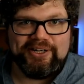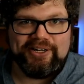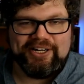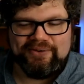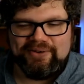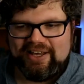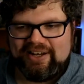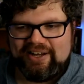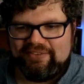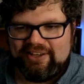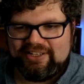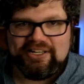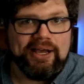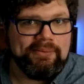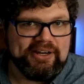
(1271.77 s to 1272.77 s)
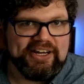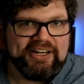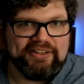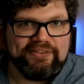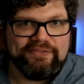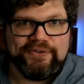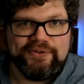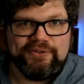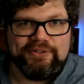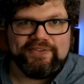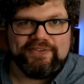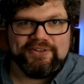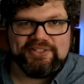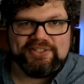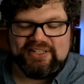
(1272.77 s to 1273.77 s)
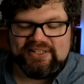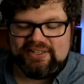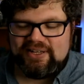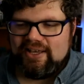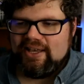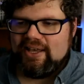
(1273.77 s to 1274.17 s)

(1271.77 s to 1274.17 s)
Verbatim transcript: you know, kind of like dominating the food in the first scene,